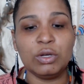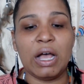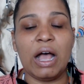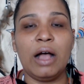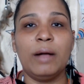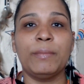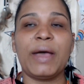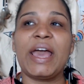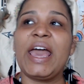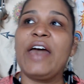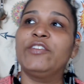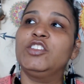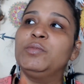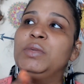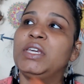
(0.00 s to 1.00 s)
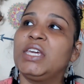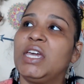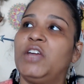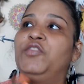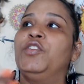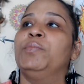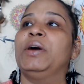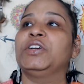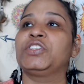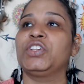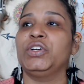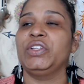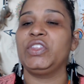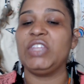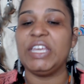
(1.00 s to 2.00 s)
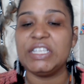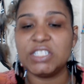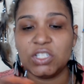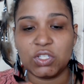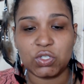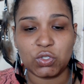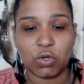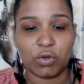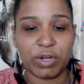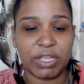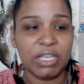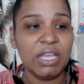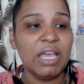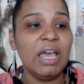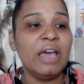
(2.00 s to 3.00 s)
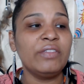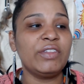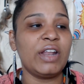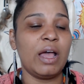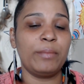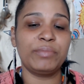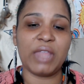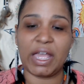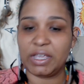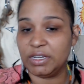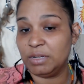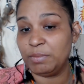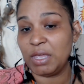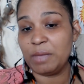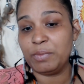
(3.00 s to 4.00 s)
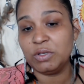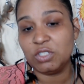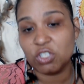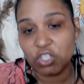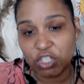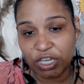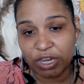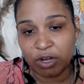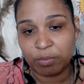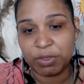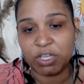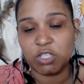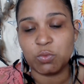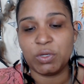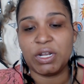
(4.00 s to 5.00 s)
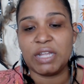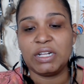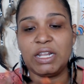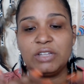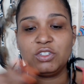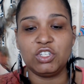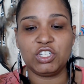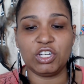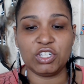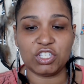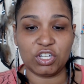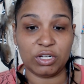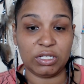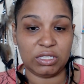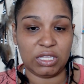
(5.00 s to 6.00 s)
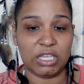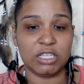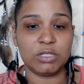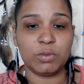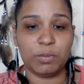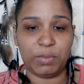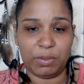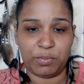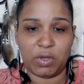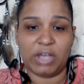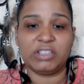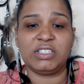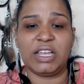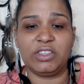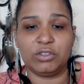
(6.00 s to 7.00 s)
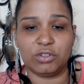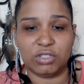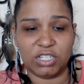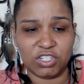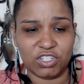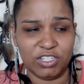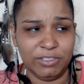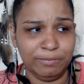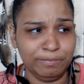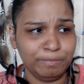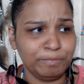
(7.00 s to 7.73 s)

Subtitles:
I have to be careful about certain things in the story that I'm not going to be able to share because we're not allowed to share certain things with people outside the tradition.